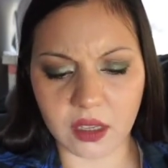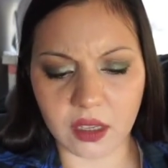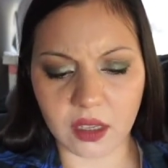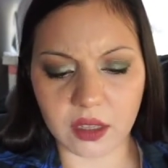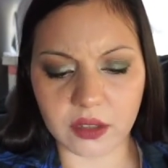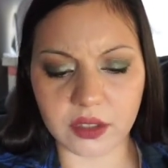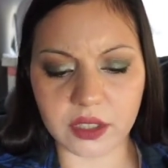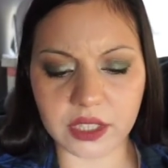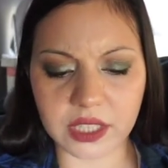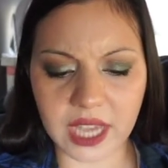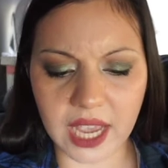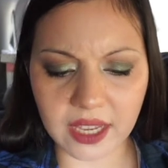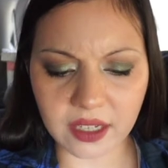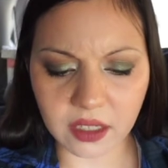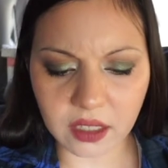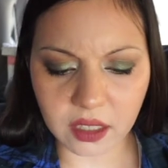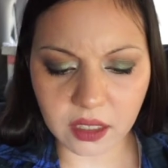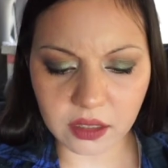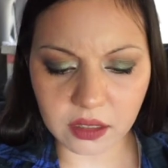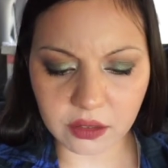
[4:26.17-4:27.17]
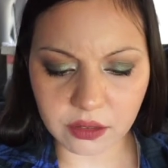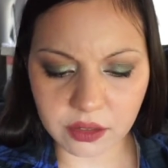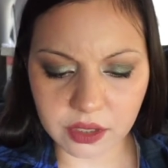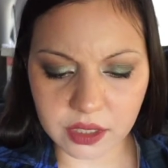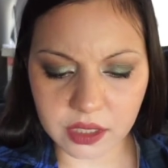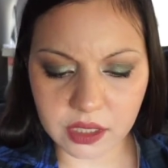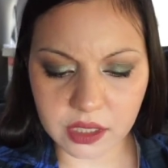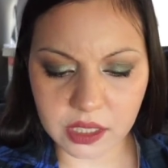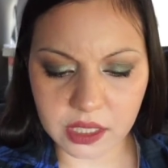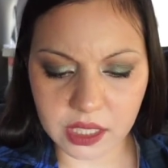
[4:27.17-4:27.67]
The data included
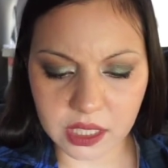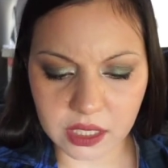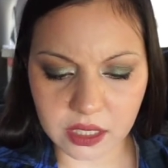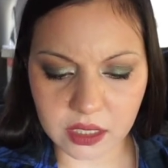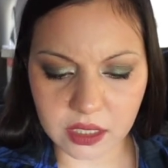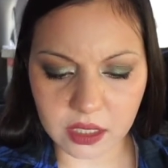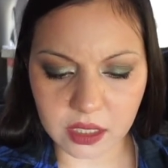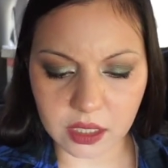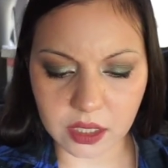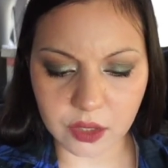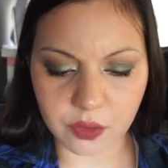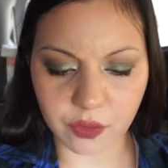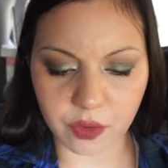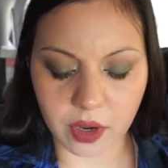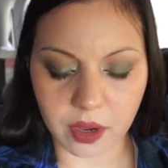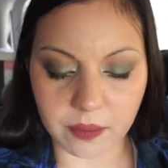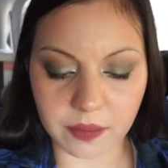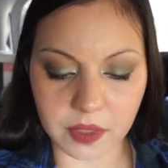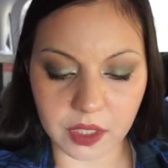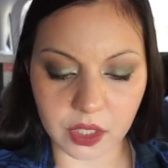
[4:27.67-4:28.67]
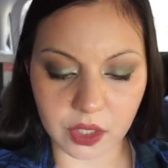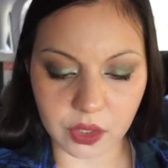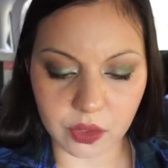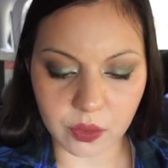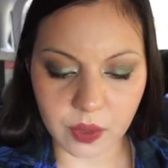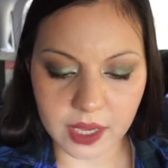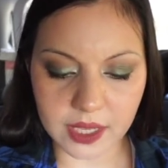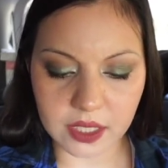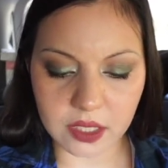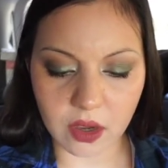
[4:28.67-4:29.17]
statistics from the
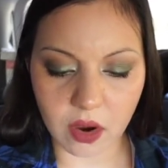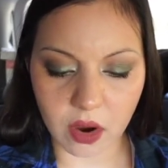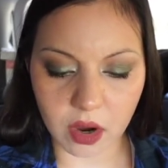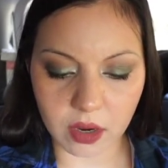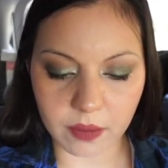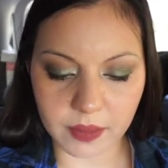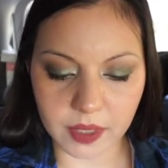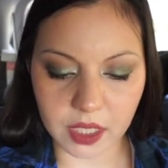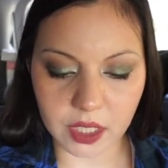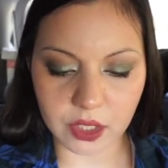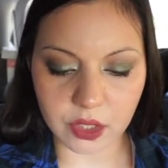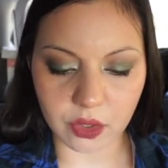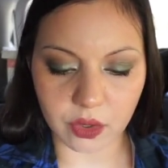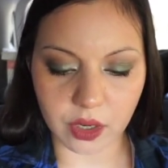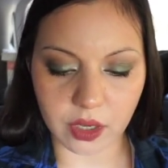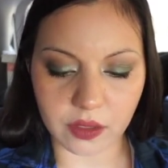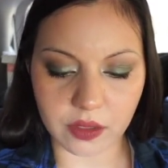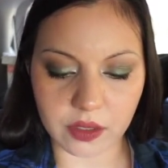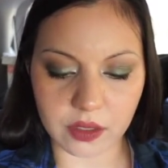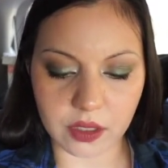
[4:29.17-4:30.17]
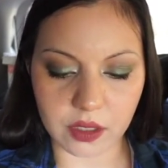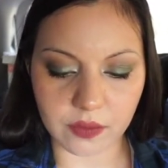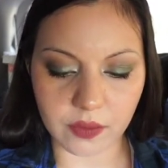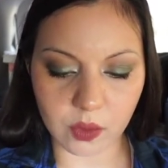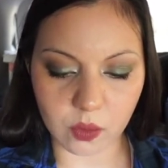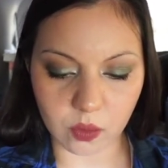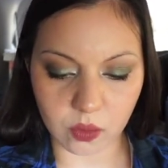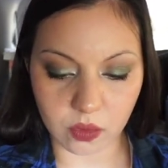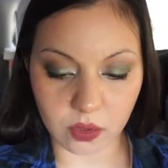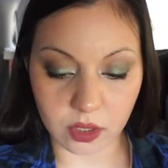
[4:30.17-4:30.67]
U.S. Army during the
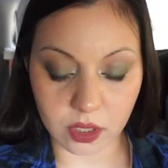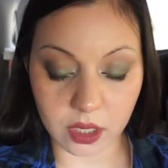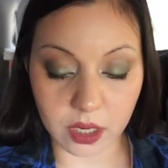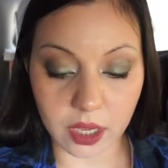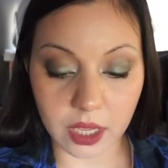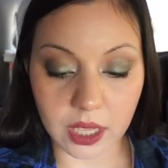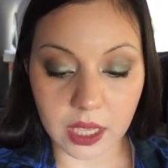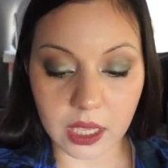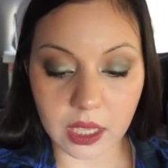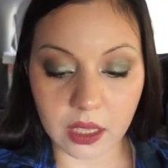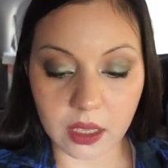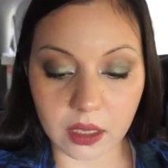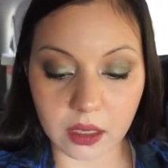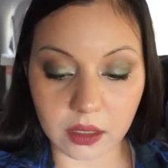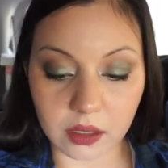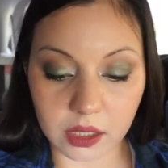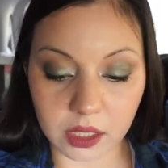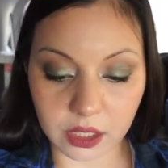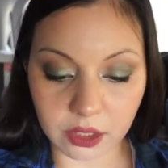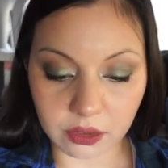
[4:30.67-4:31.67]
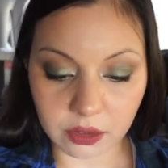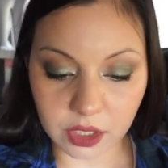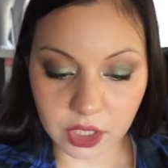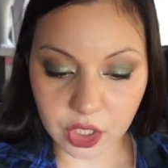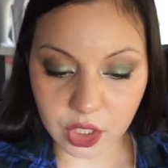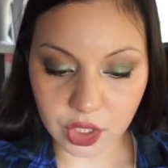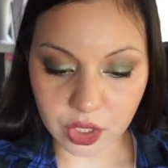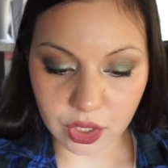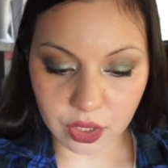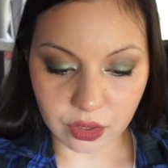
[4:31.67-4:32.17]
Civil War, clearly
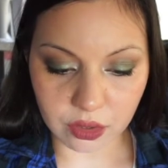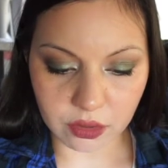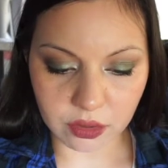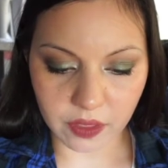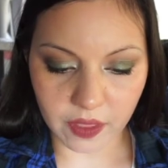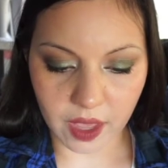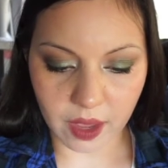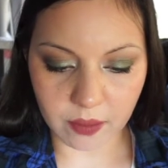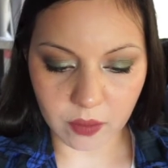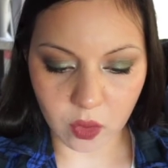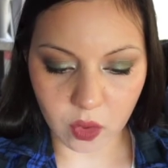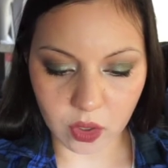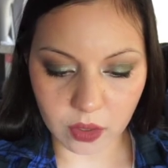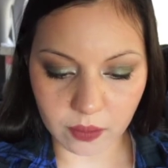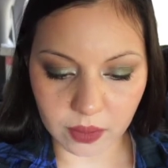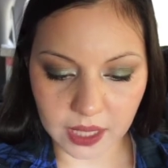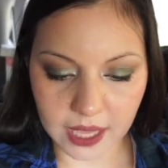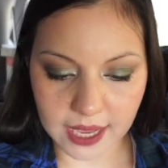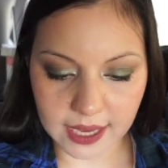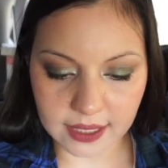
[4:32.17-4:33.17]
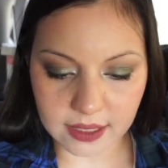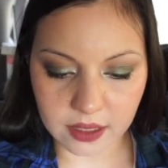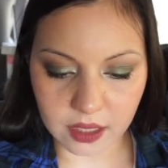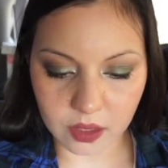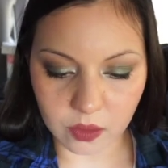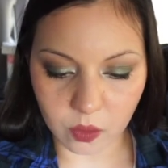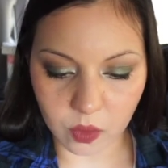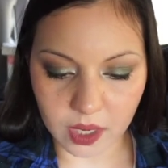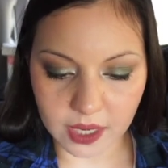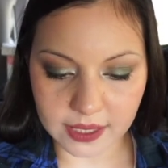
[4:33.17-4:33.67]
showed that more Blacks
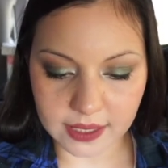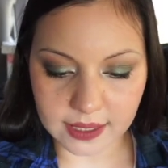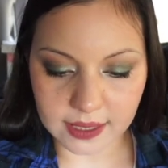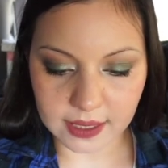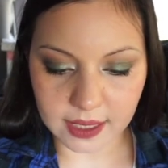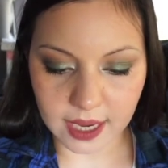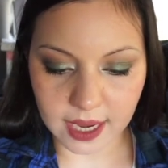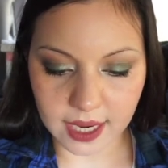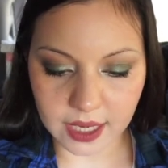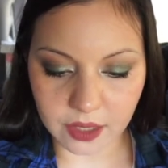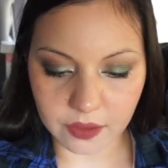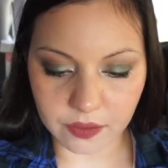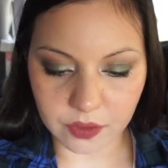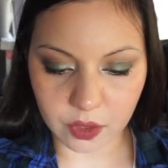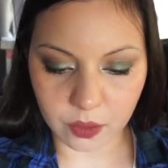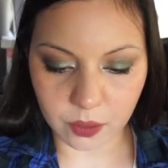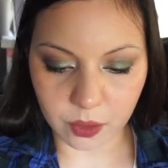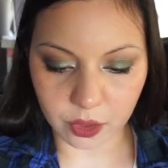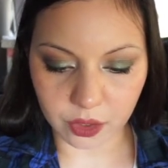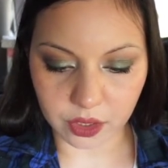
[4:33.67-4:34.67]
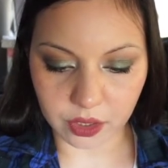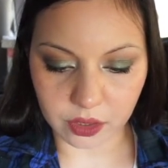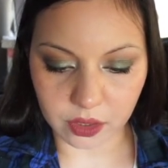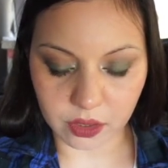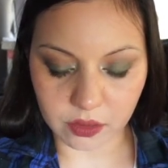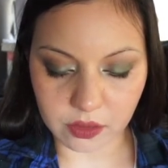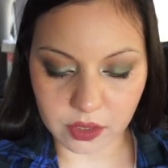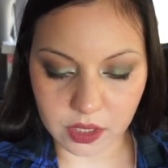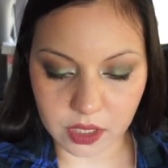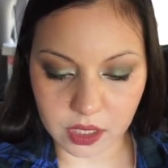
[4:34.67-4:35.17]
than whites died of
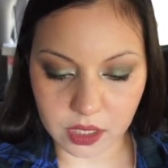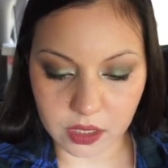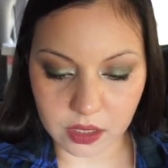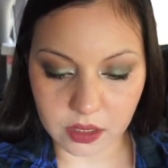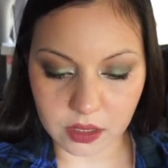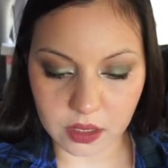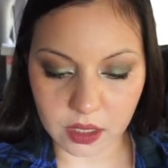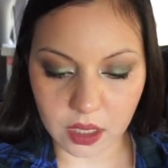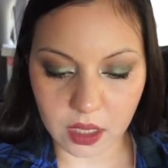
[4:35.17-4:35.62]
tuberculosis.